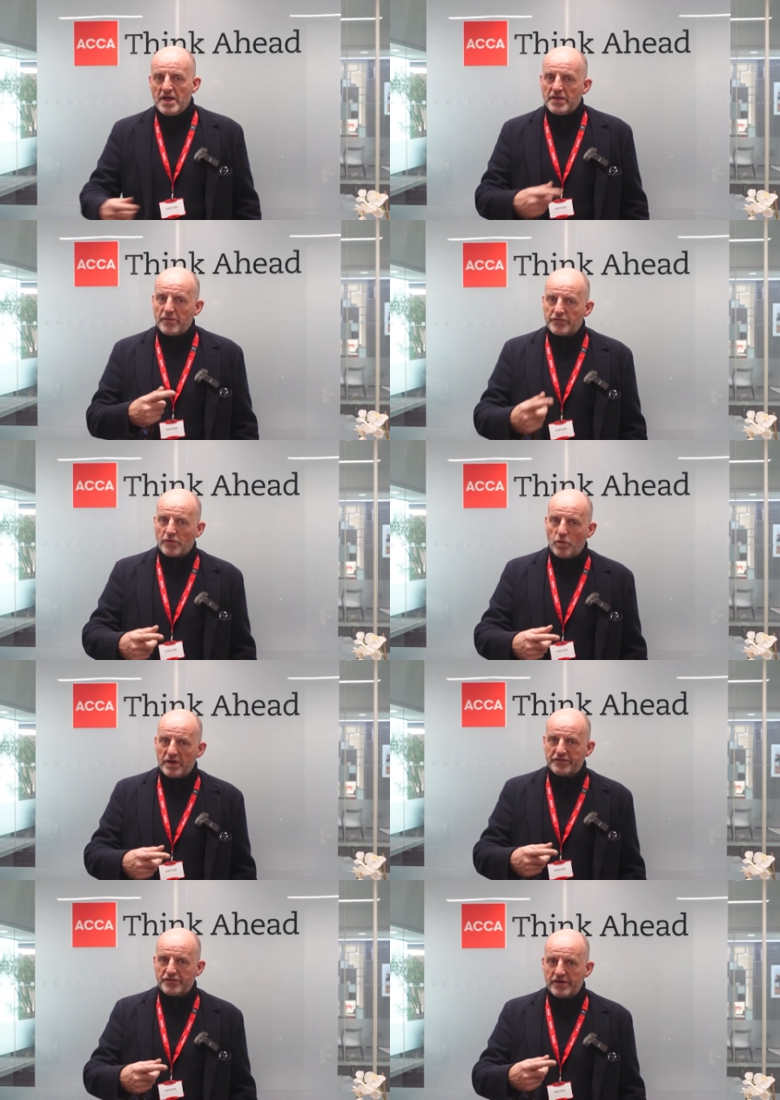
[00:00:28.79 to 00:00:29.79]
There was a
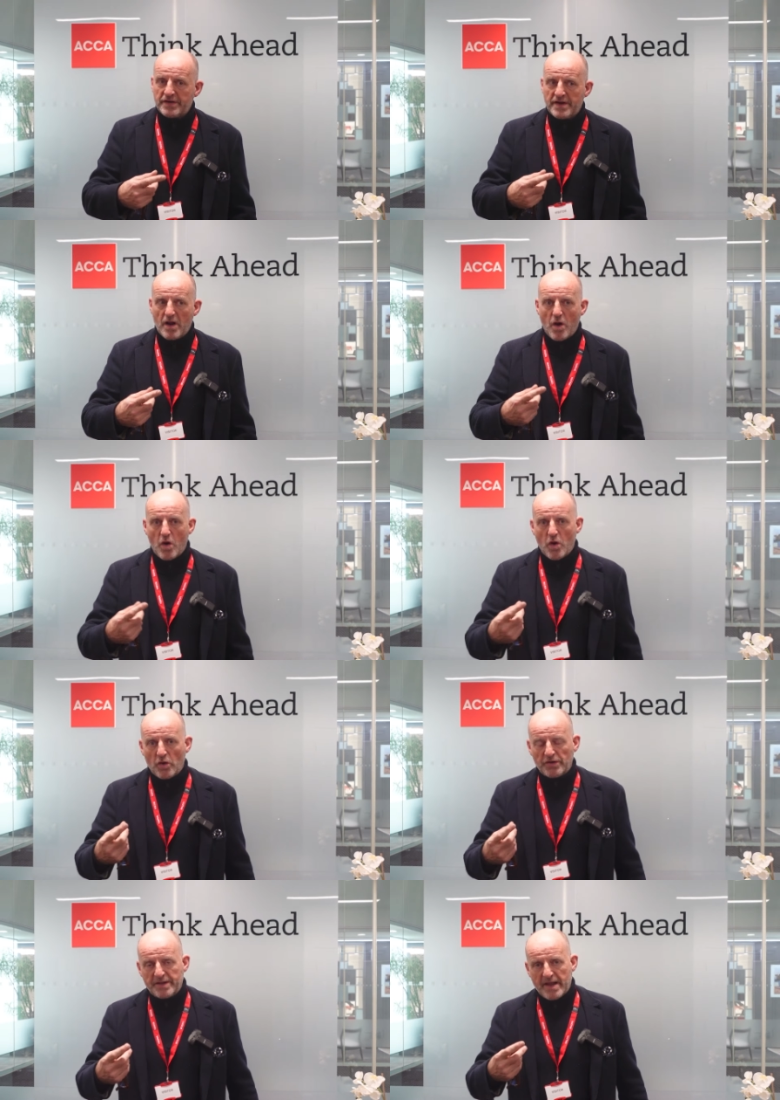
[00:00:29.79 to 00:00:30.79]
question
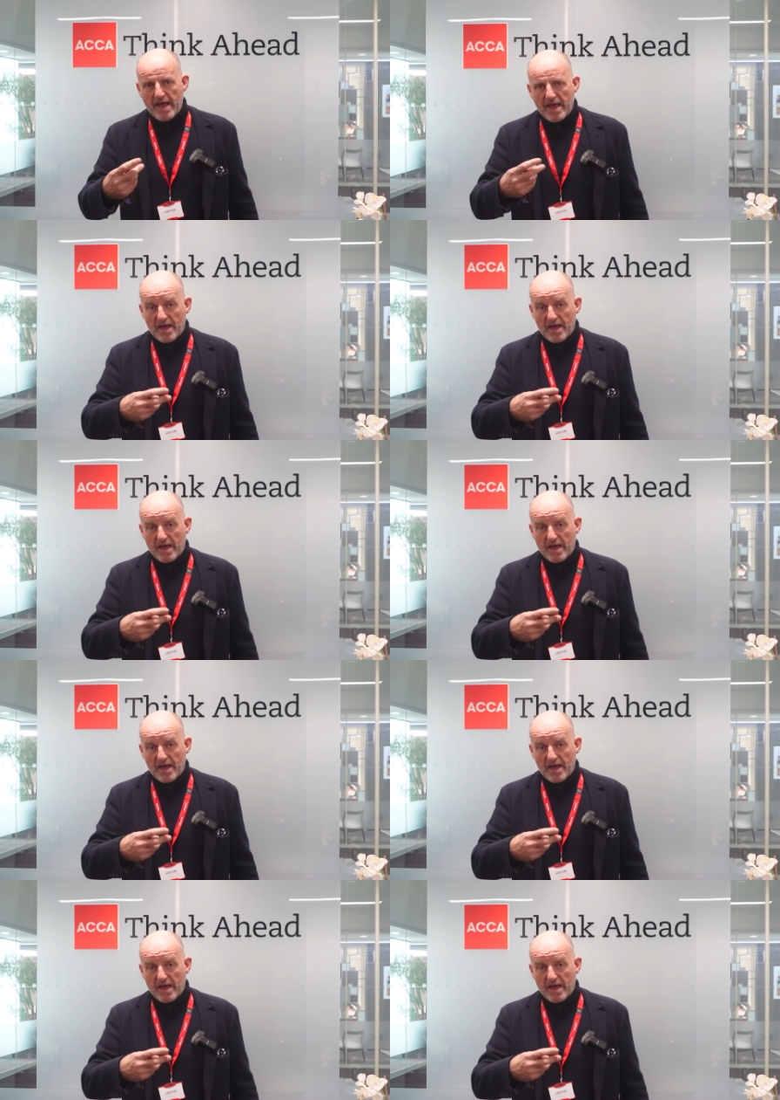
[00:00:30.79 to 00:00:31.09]
on